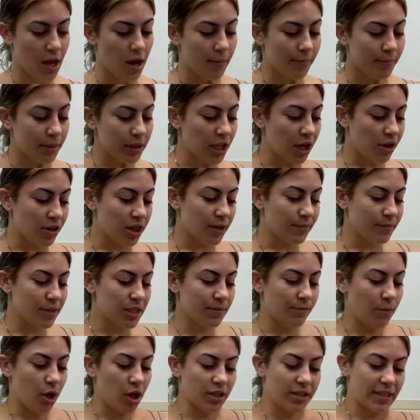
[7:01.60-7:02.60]
Below them,
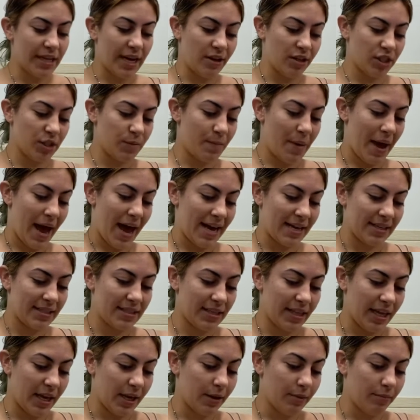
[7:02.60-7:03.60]
small towns
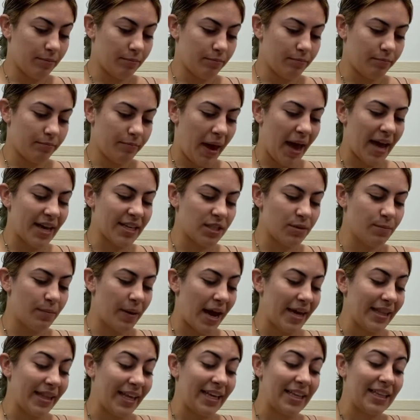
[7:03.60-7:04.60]
passed
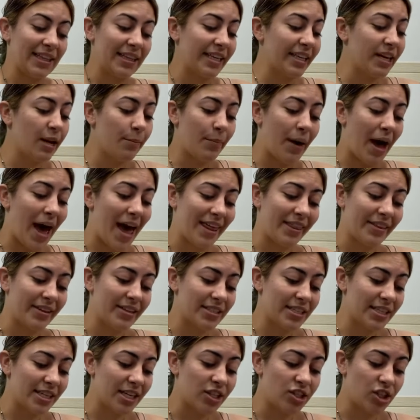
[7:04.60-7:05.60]
by like lit-up
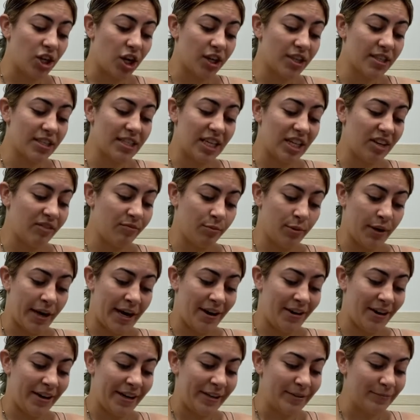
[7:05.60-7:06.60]
islands in a dark sea of
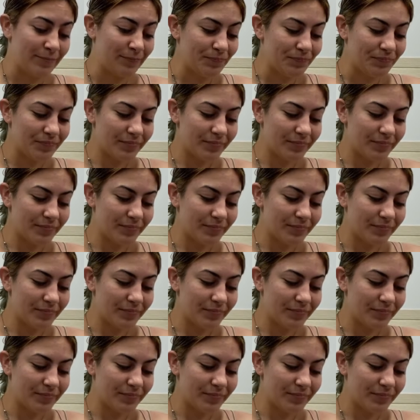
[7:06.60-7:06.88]
prairie.